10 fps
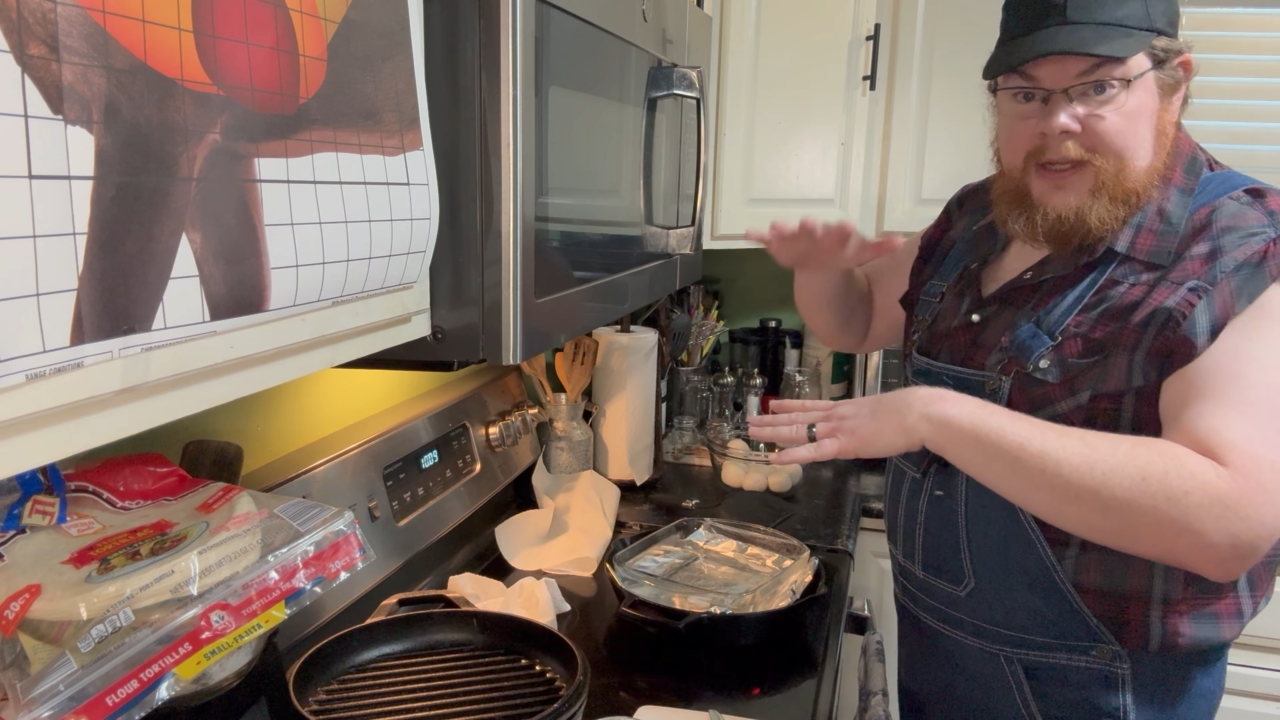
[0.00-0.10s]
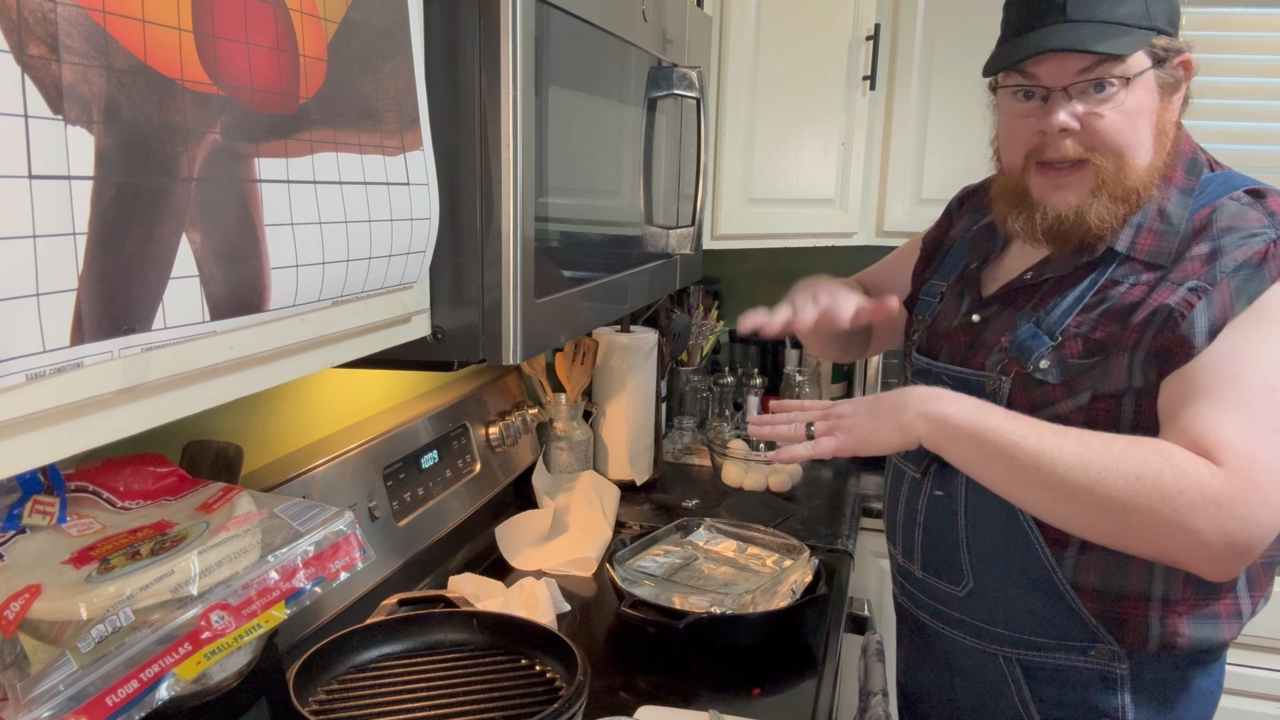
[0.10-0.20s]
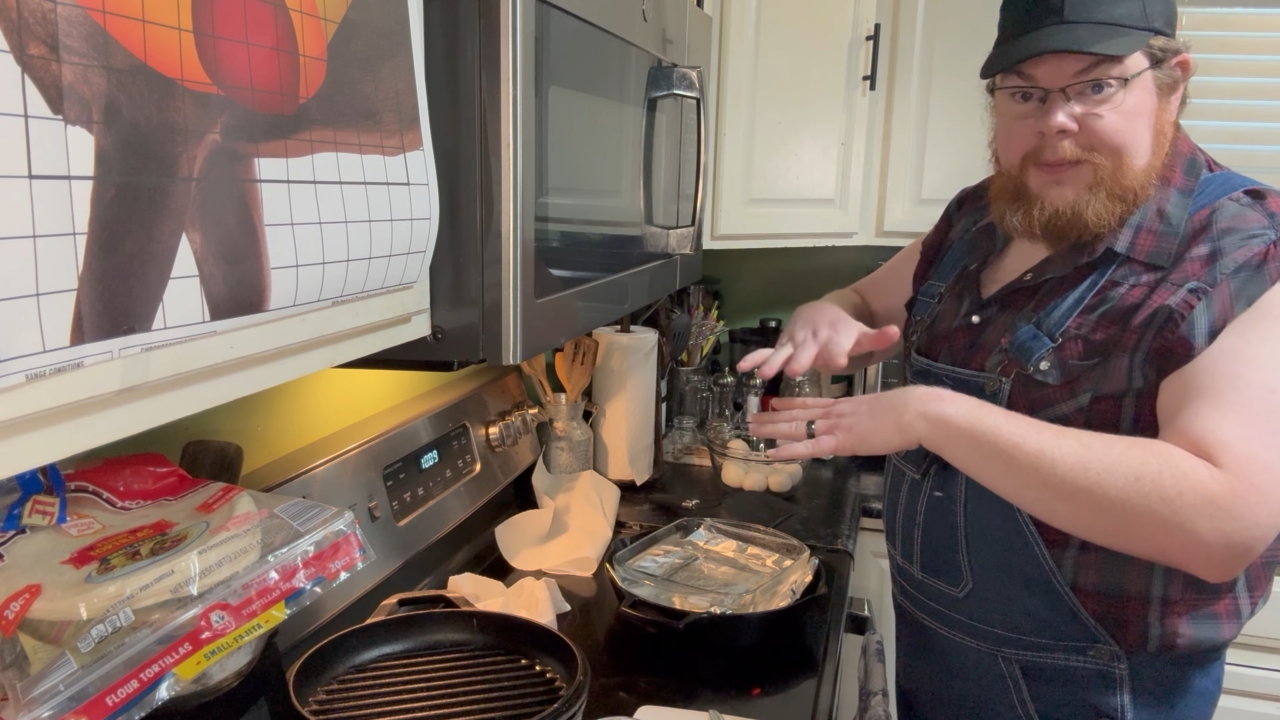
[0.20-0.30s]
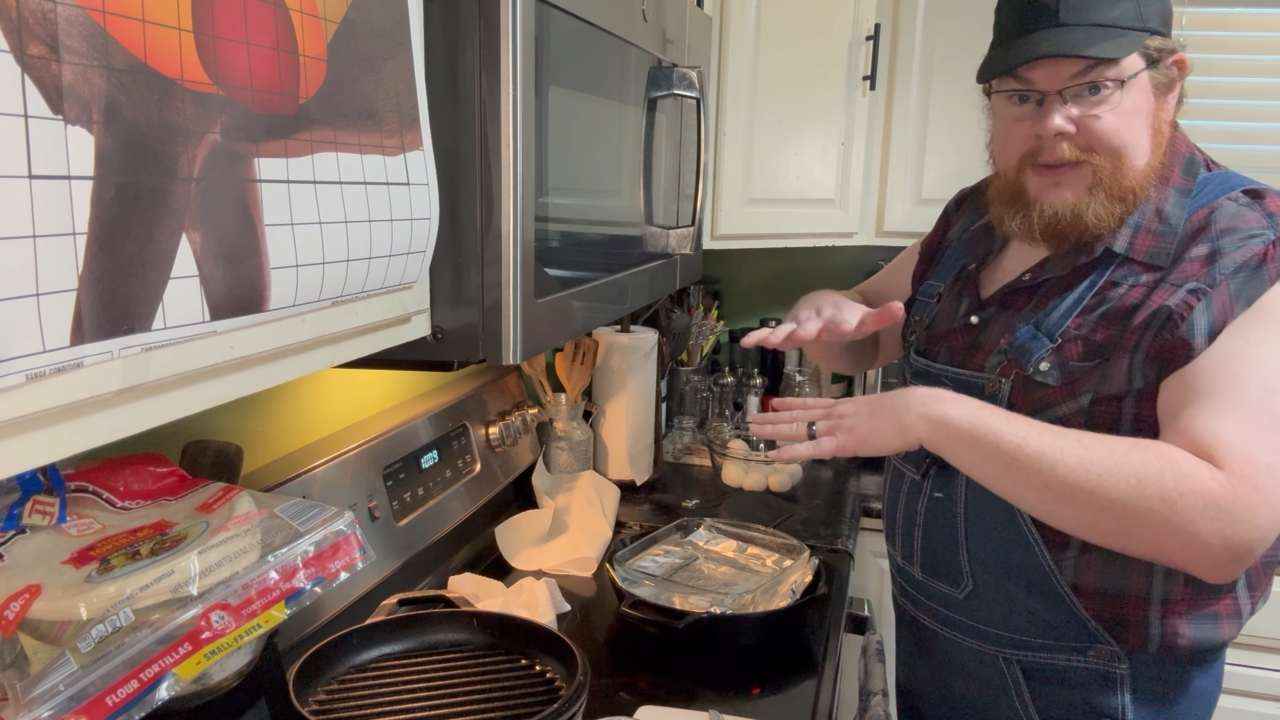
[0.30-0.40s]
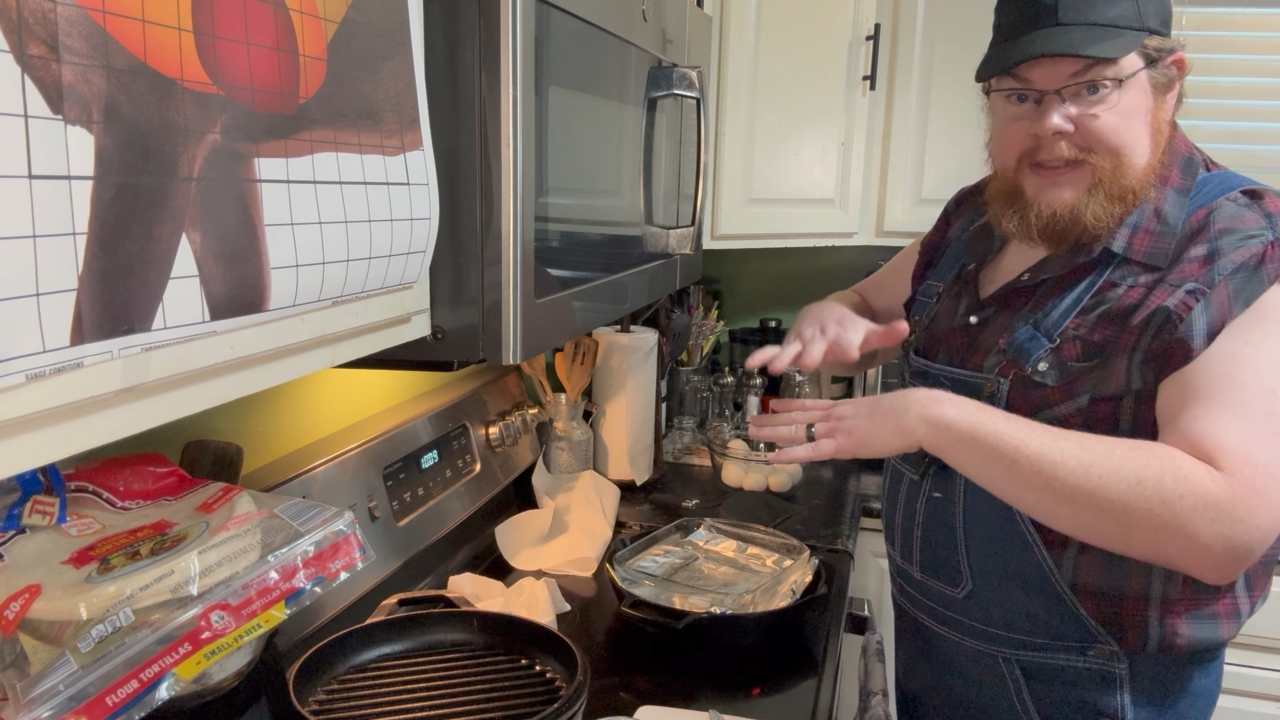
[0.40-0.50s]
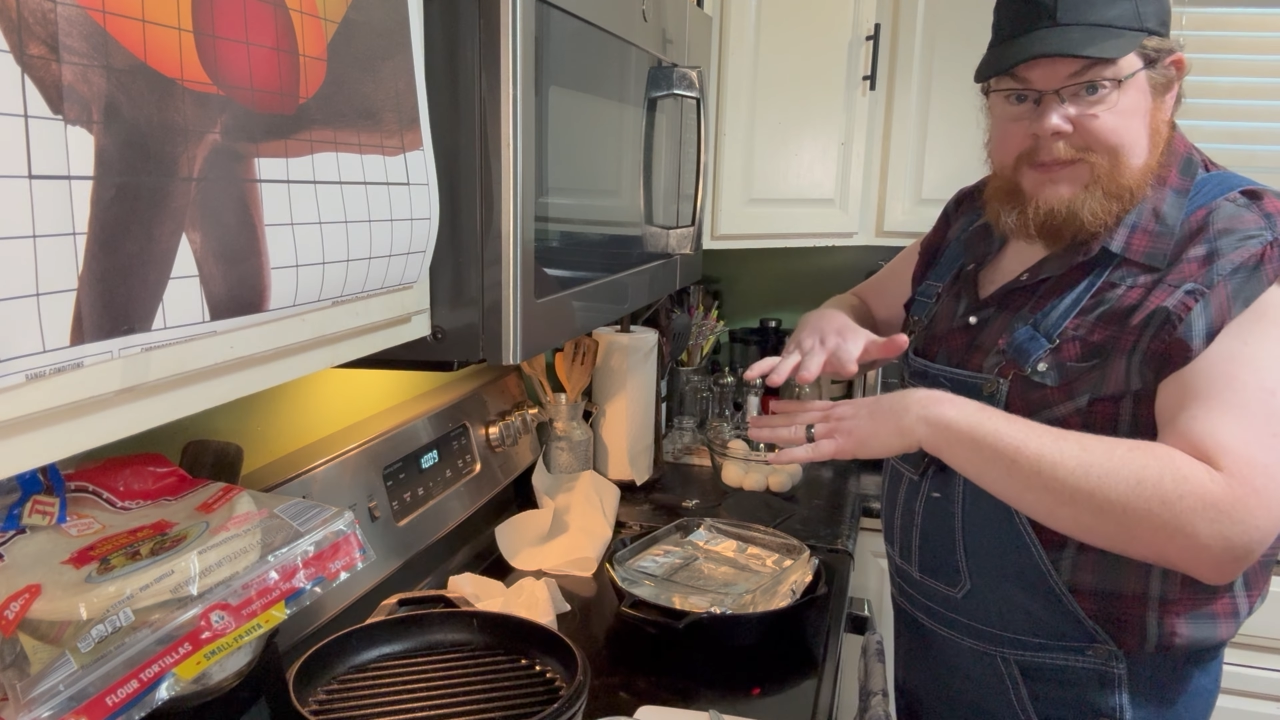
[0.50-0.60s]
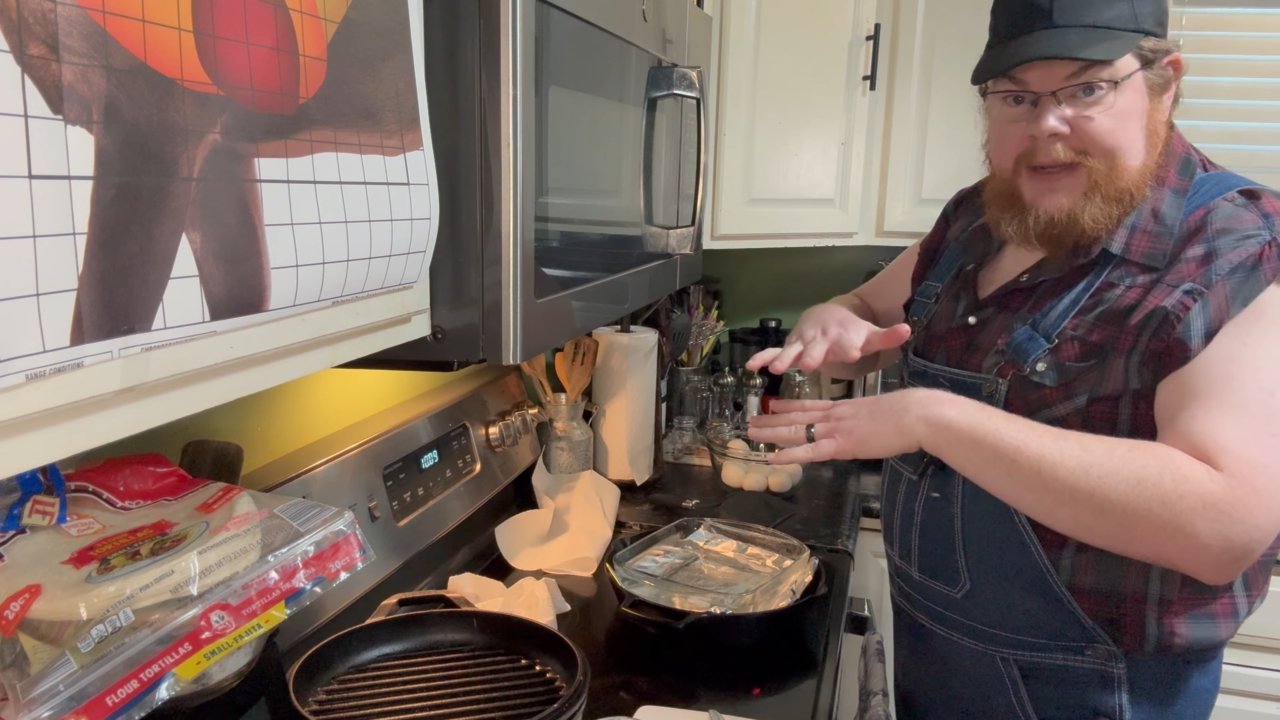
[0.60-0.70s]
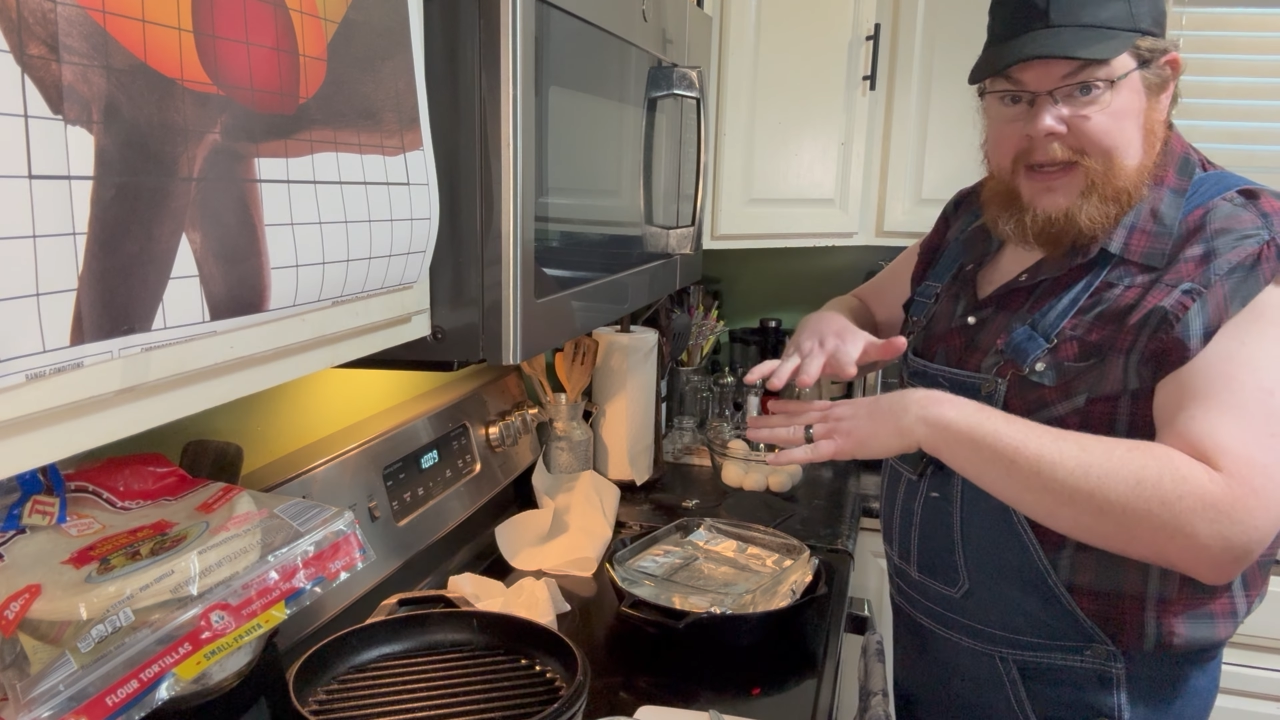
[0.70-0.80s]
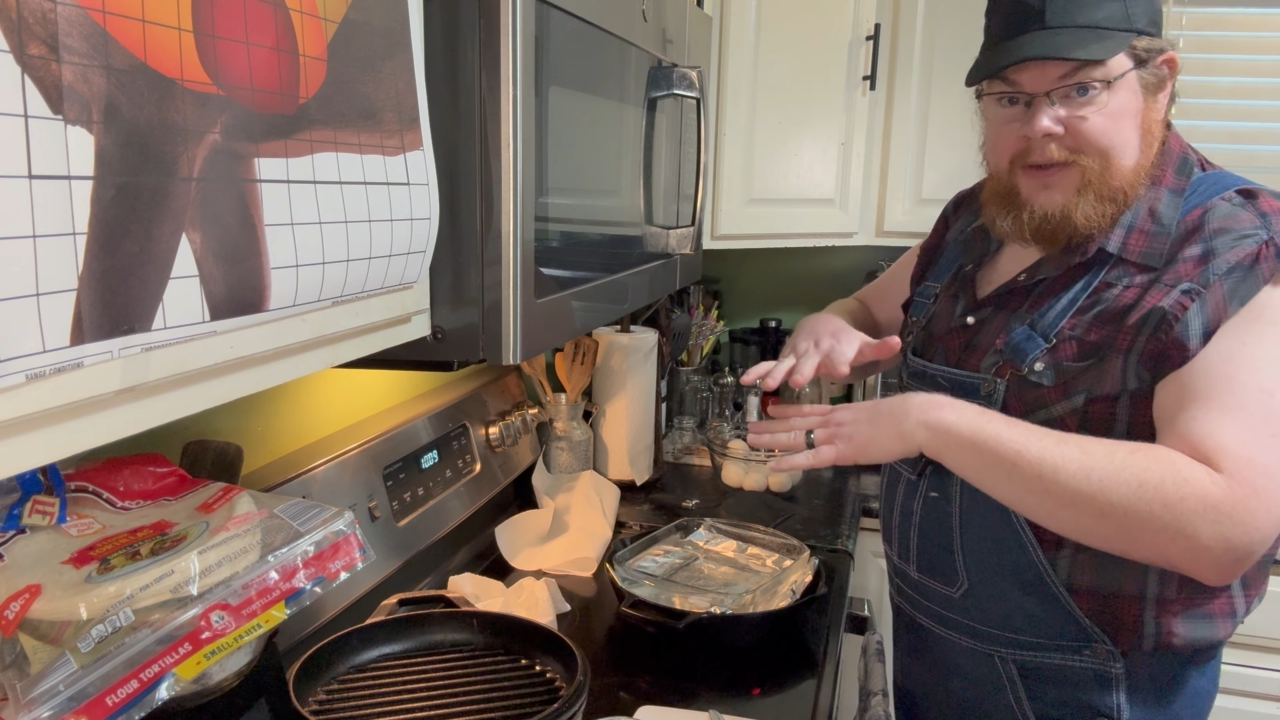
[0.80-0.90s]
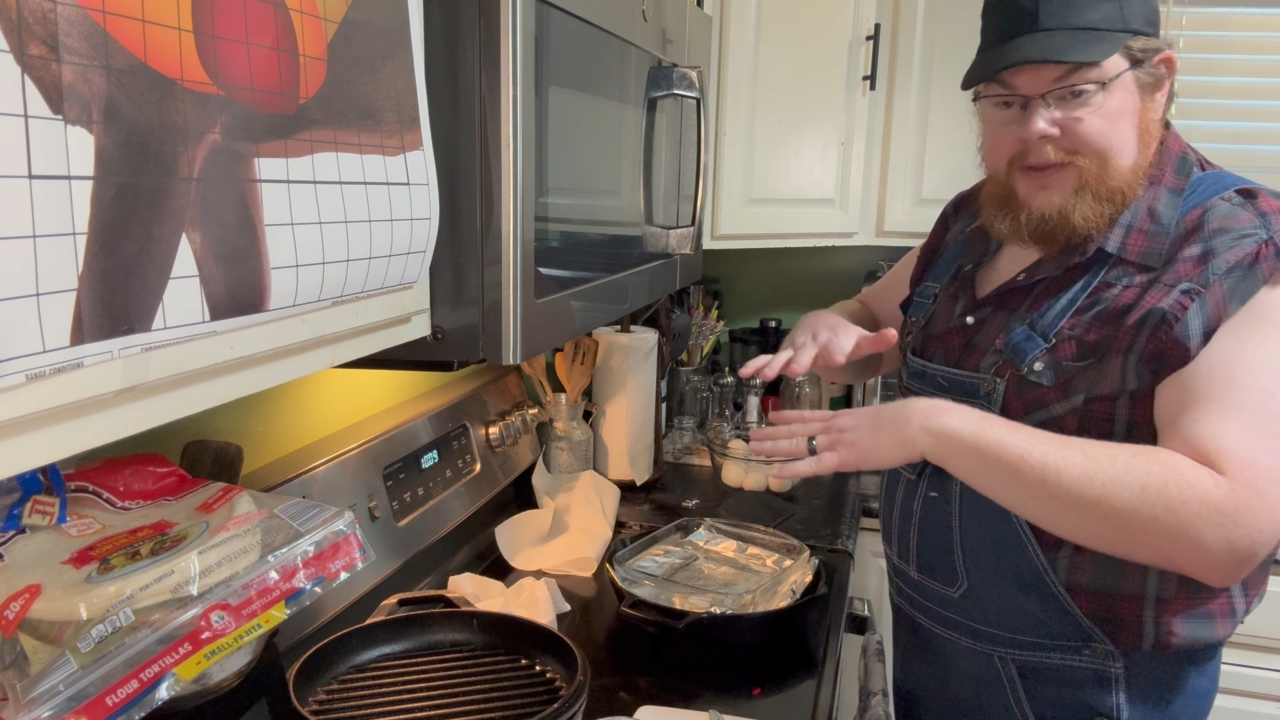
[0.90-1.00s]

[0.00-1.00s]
I put this pan